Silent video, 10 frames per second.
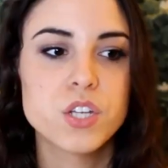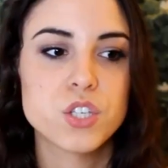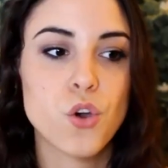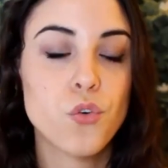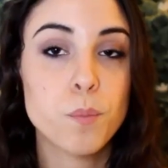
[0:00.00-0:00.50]

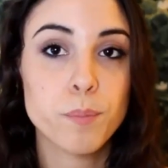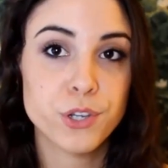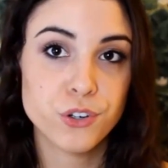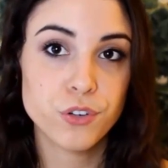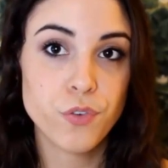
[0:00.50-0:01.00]
So be
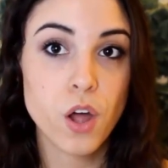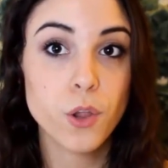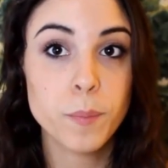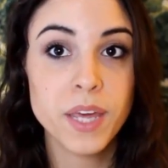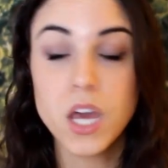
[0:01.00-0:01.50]
sure to follow
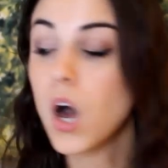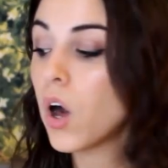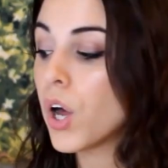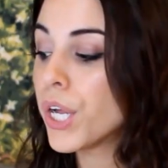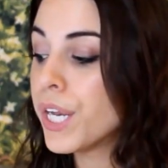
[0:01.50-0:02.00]
me
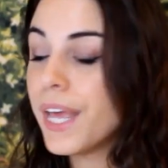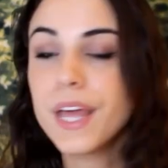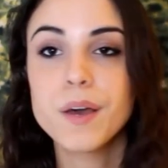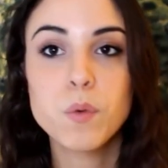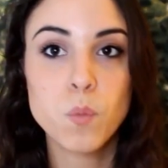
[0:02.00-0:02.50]
on
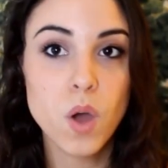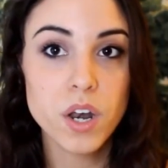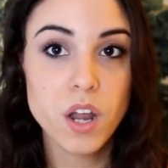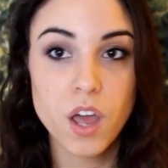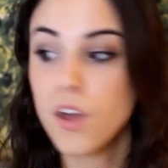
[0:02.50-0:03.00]
one
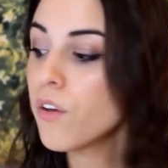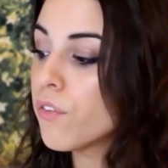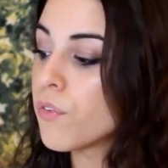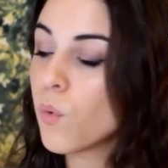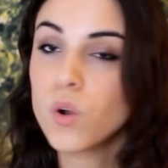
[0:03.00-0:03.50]

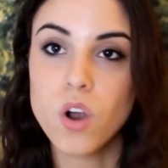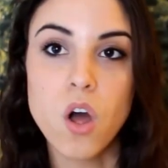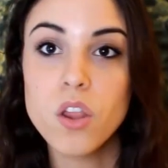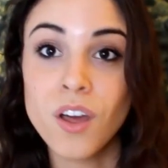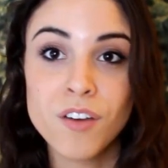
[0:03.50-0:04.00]
of or
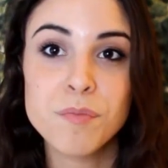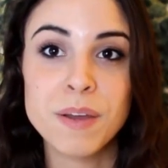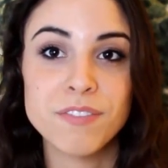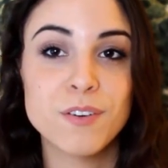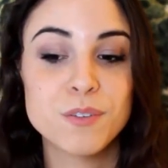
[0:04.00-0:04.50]
all of
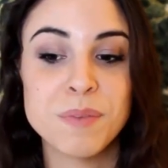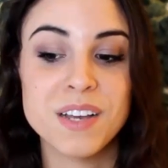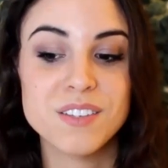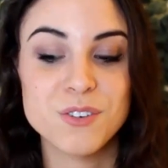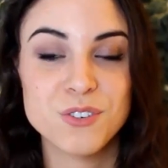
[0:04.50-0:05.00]
my
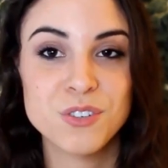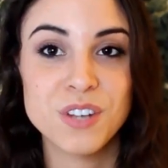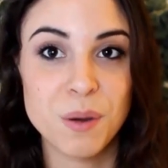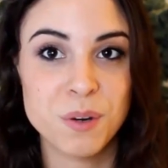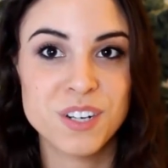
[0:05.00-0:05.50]
social
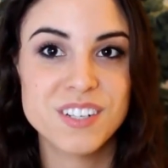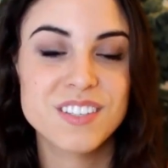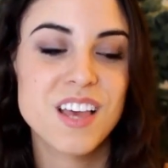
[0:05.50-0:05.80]
networks.